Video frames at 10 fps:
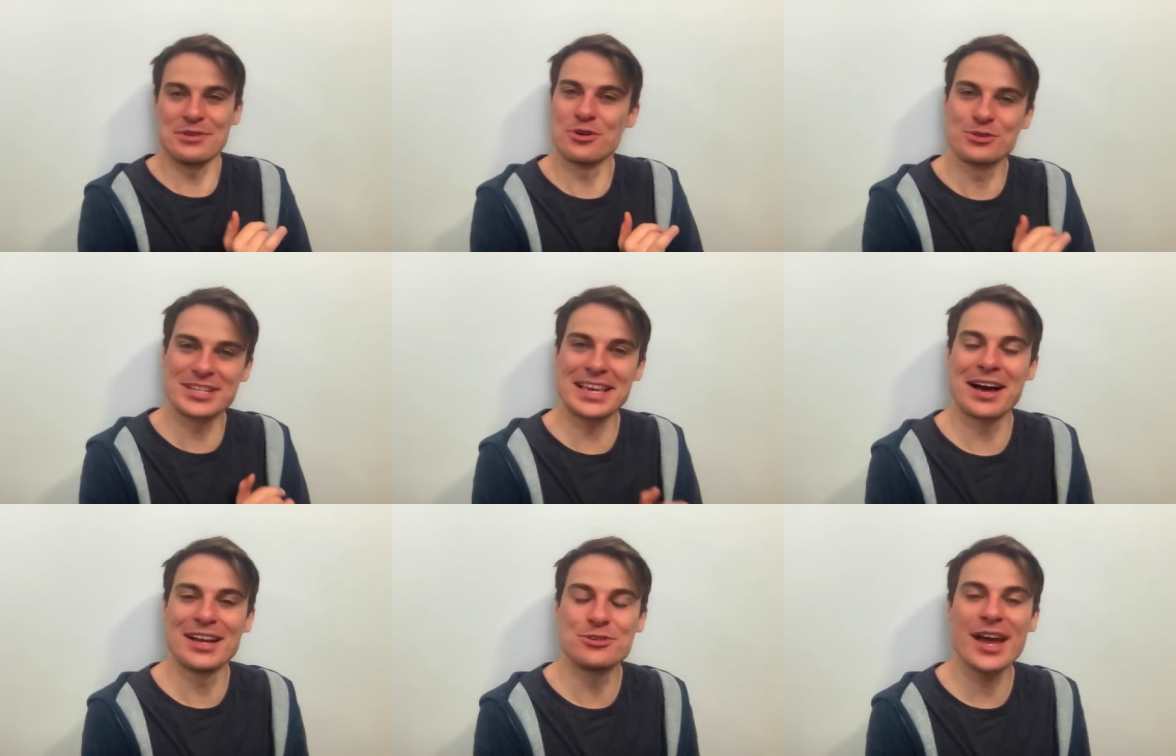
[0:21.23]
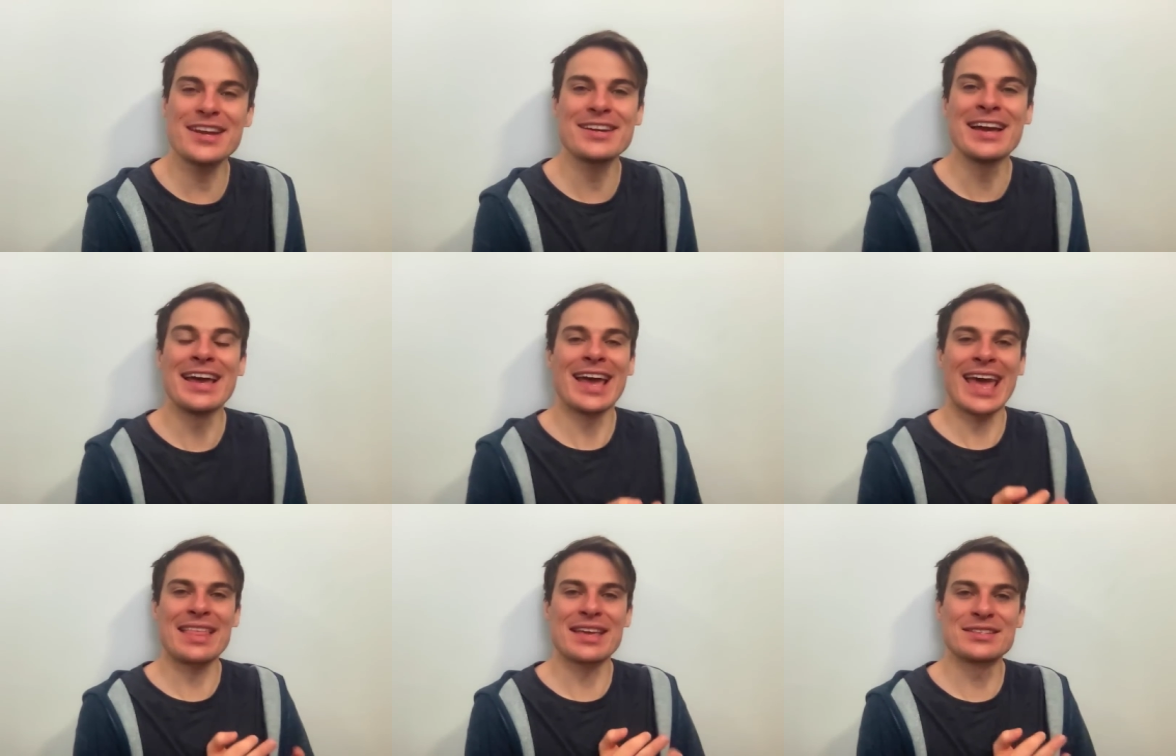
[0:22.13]
you're all dehydrated,
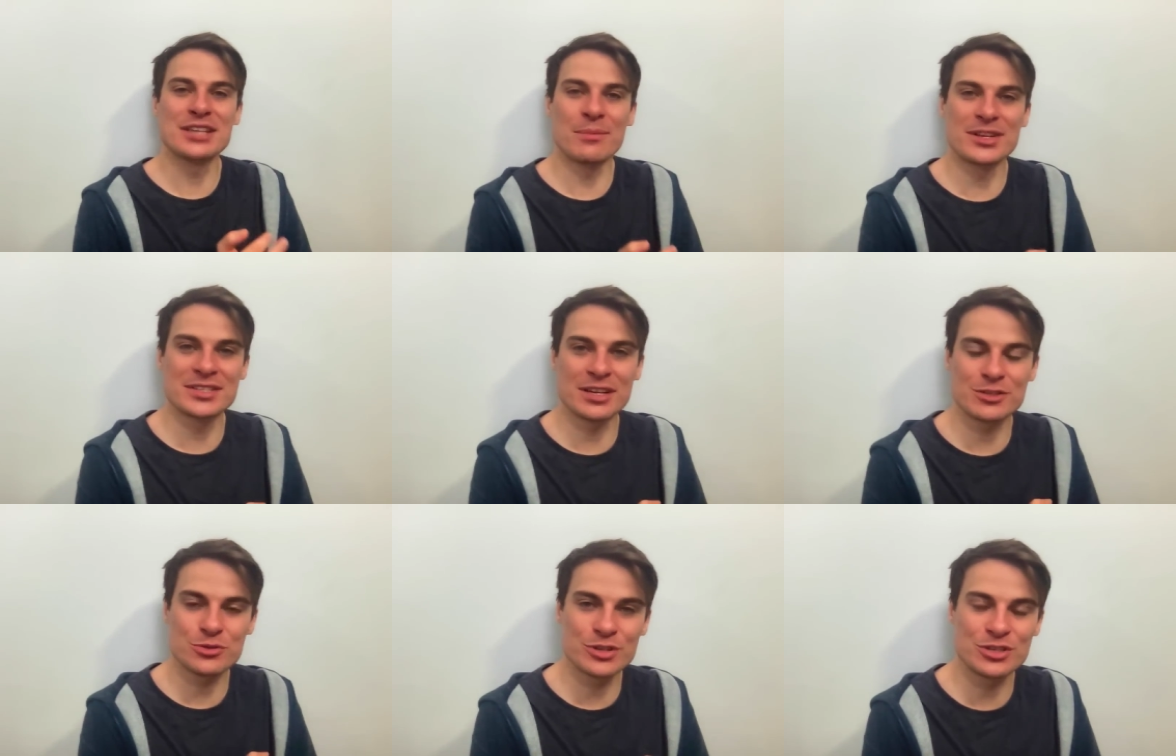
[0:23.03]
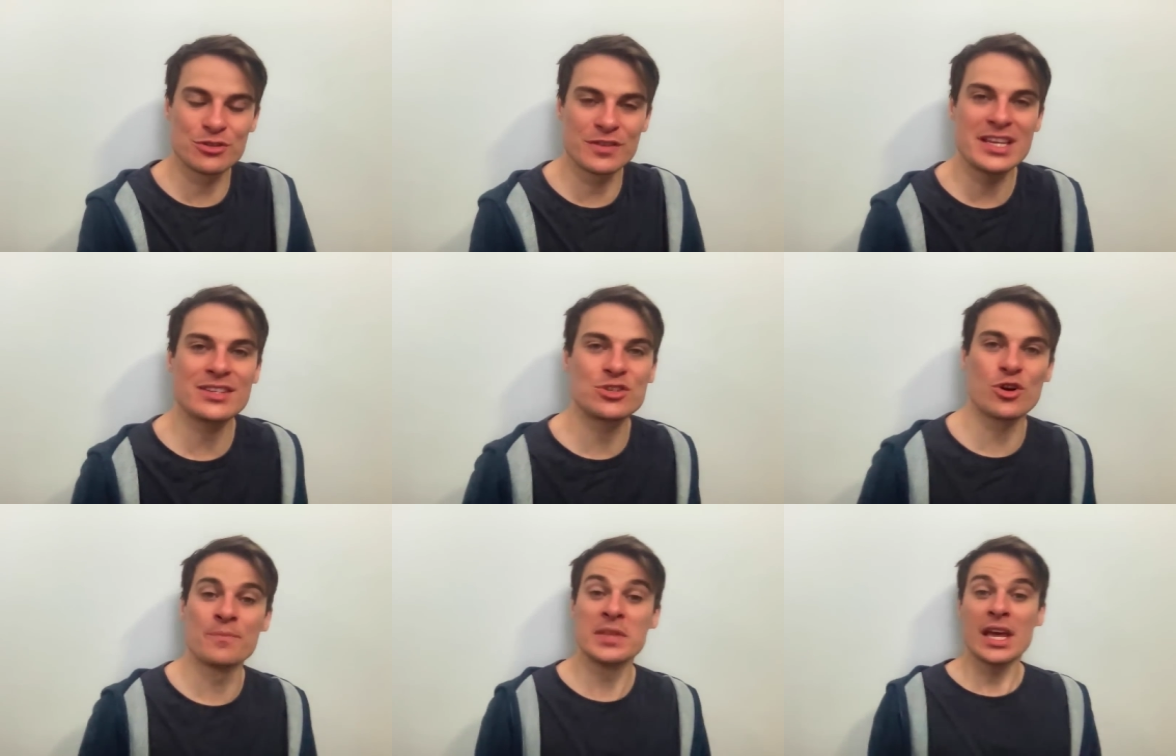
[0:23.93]
and then someone sells you at a souvenir store.